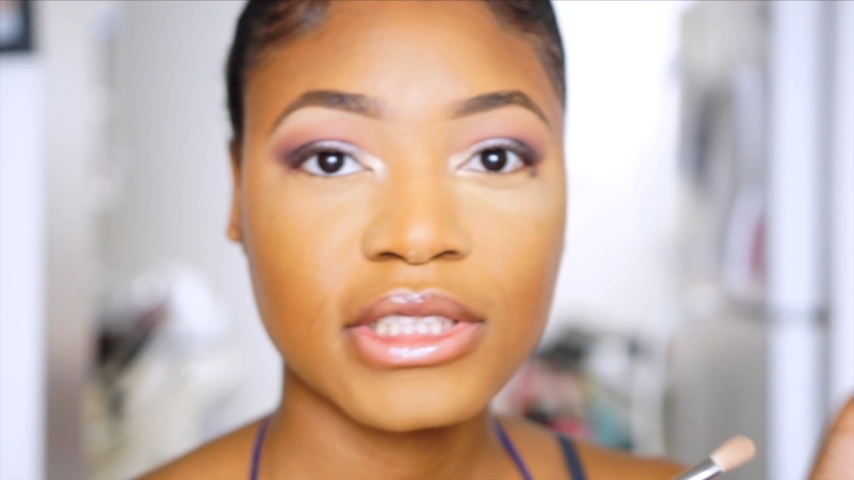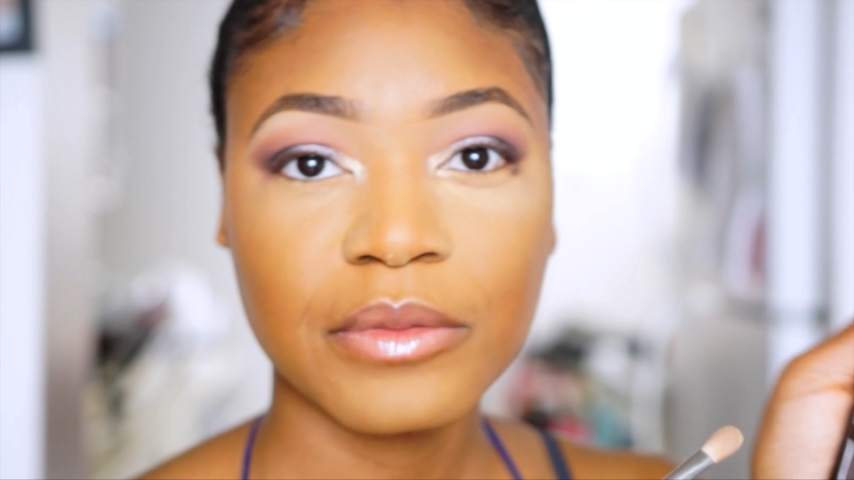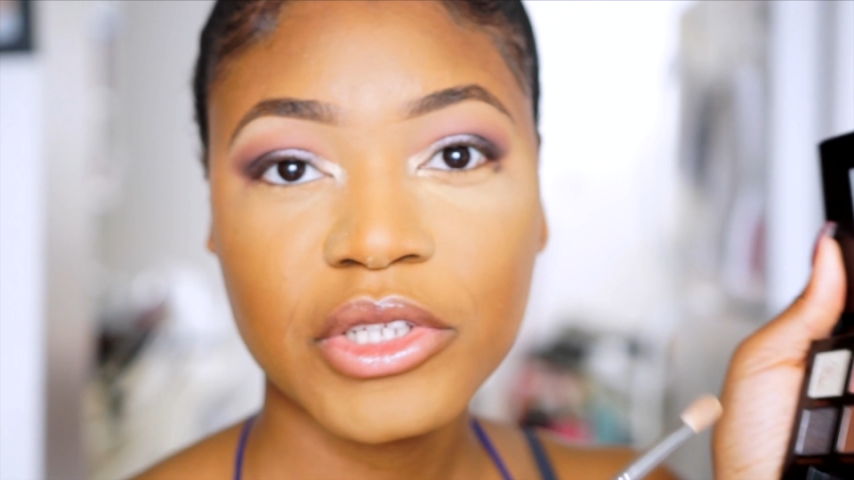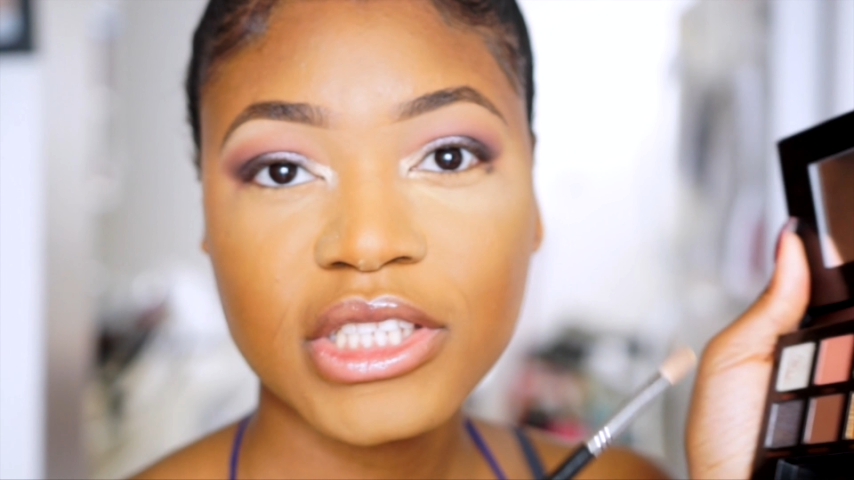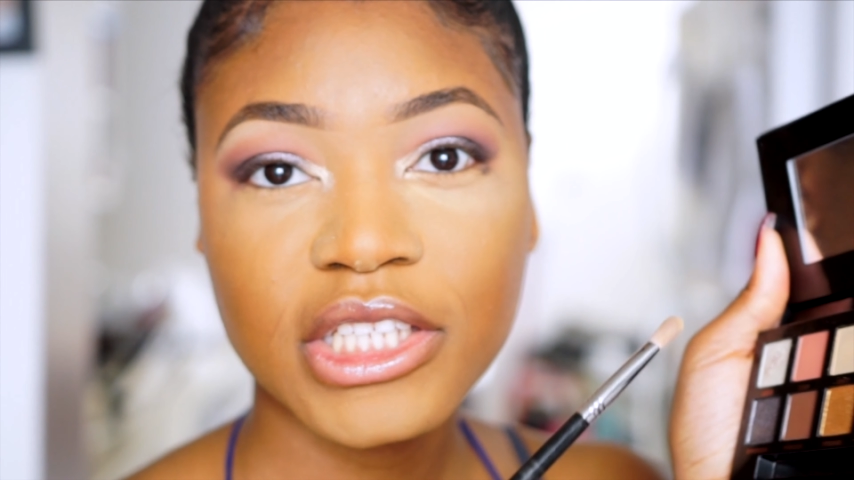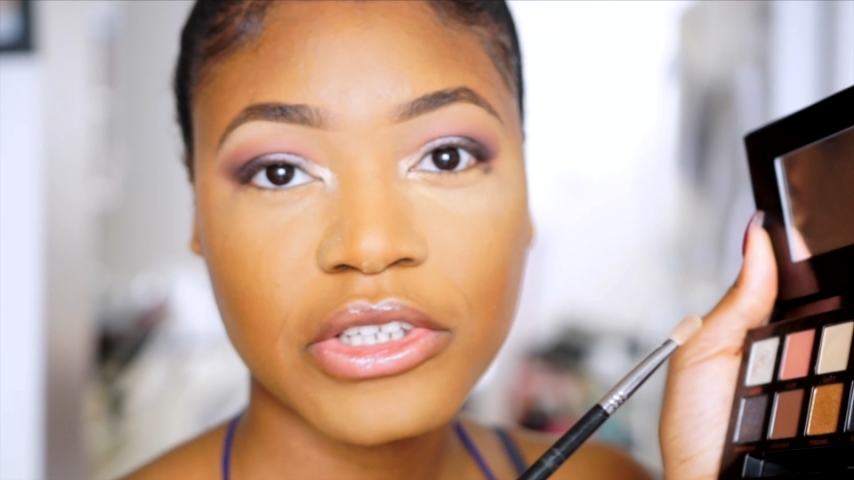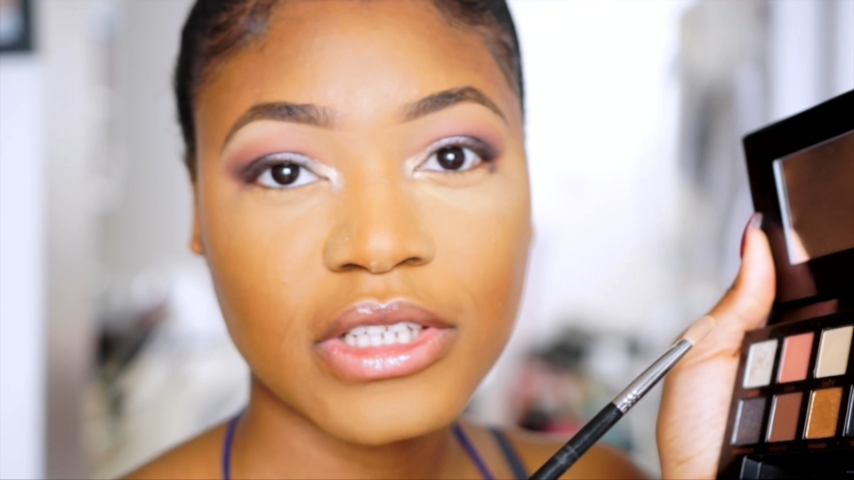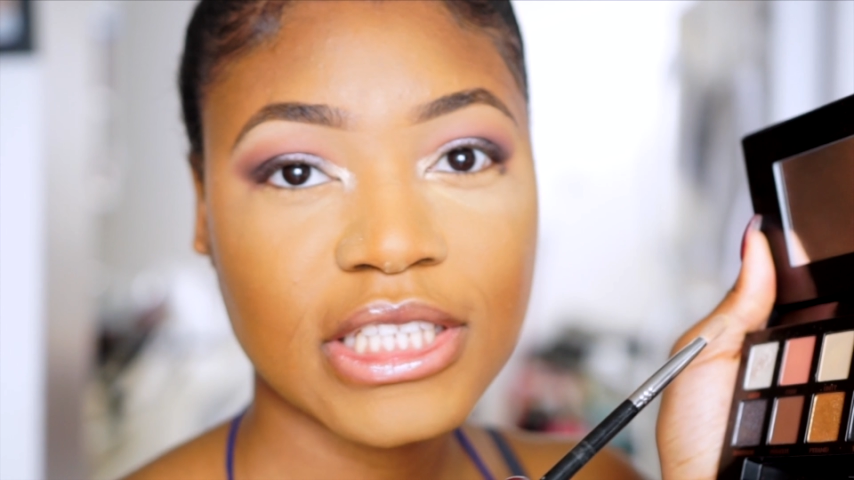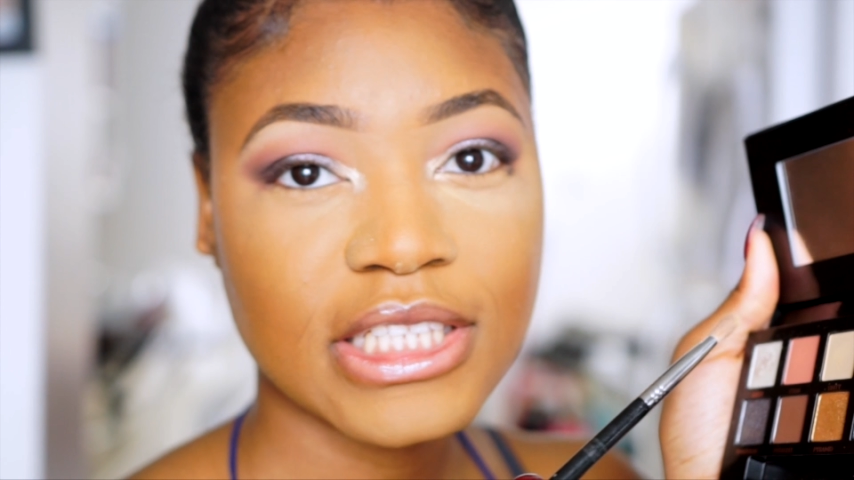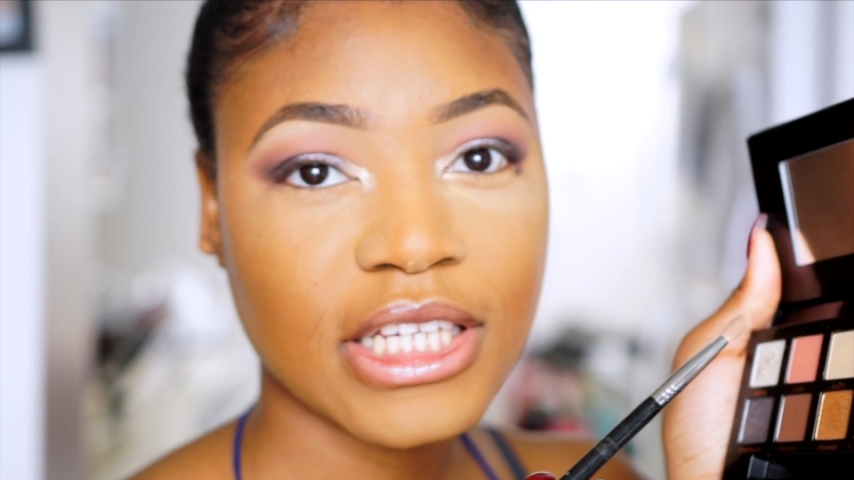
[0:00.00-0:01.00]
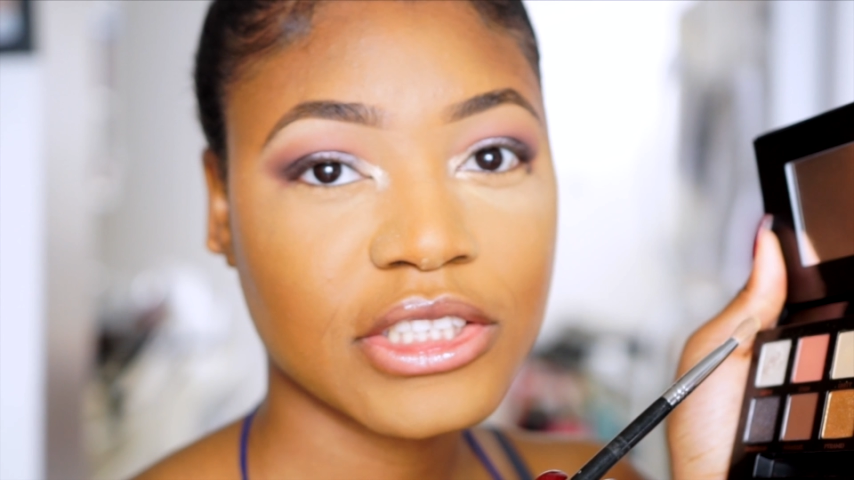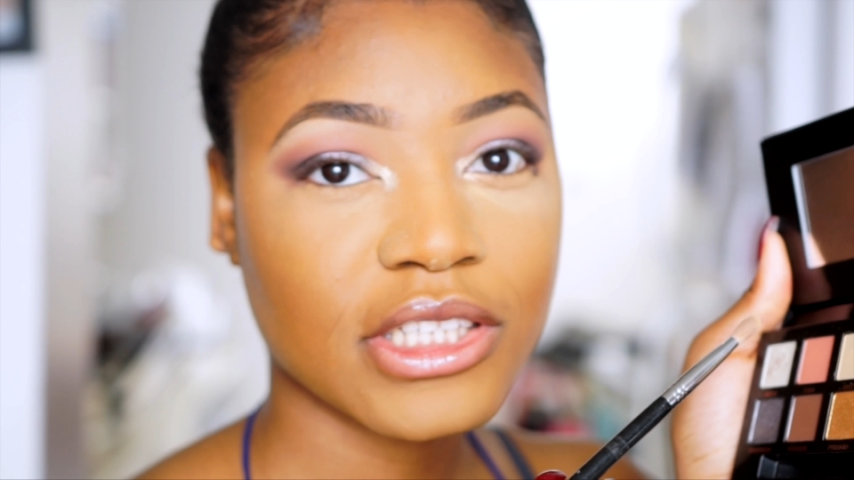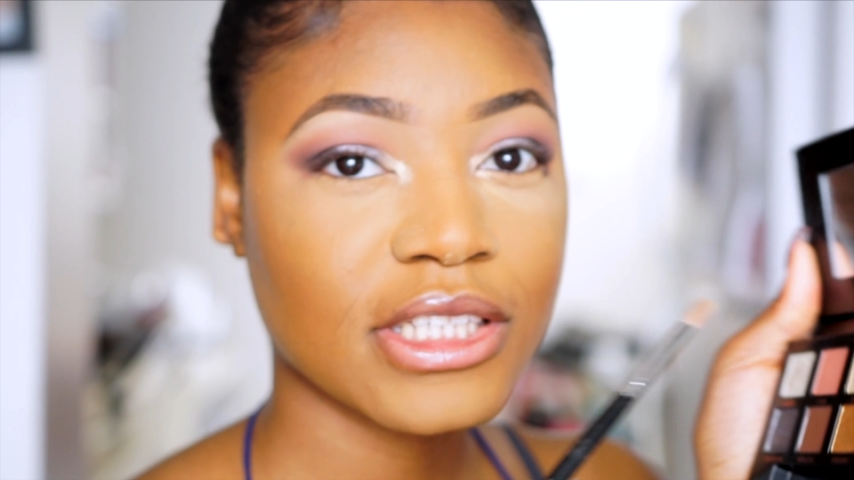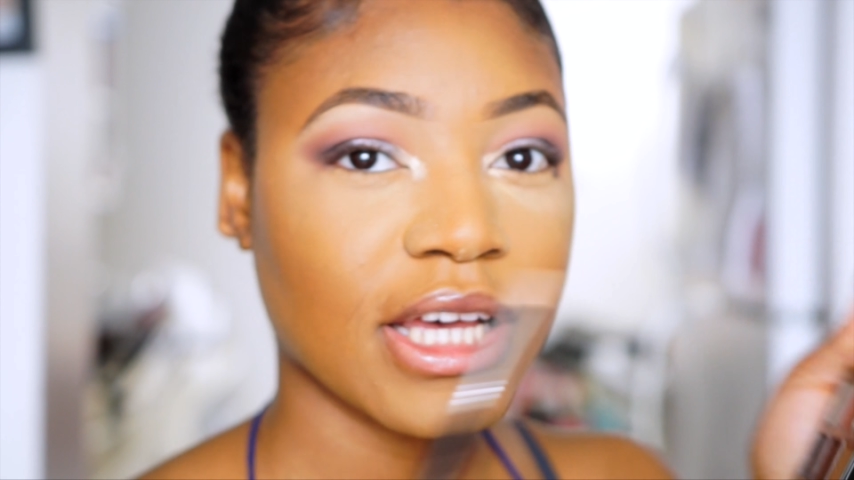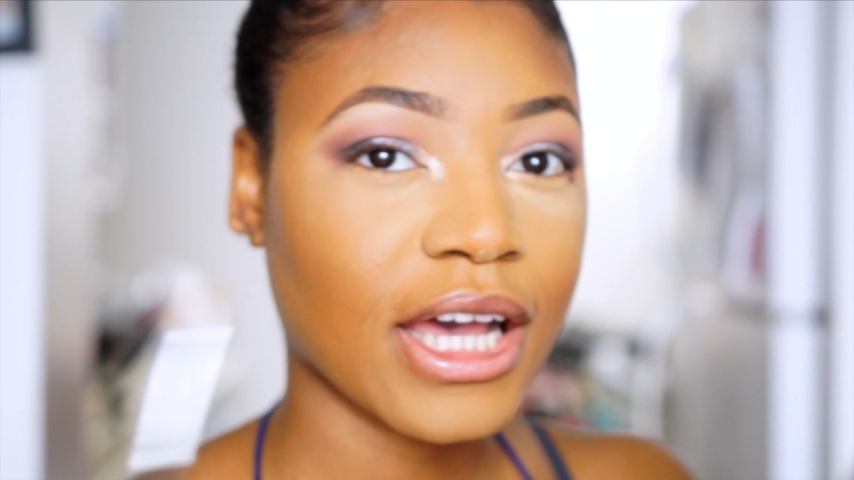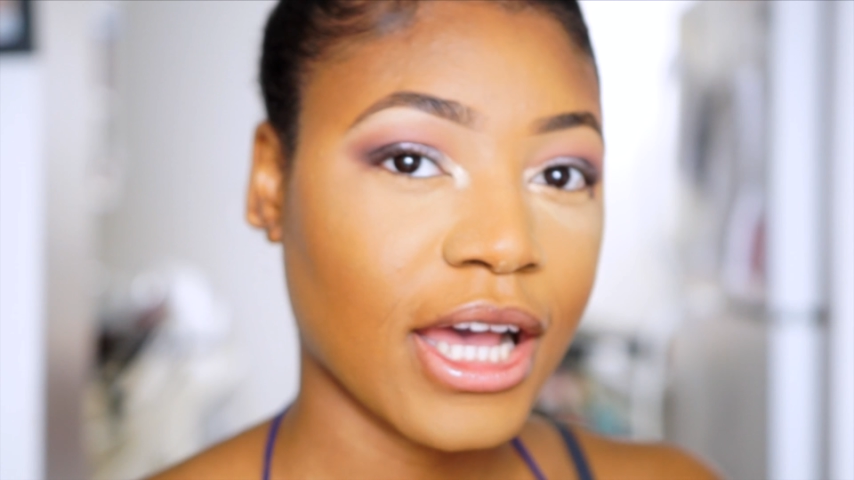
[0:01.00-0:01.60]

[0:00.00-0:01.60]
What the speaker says: So I'm using Unity just to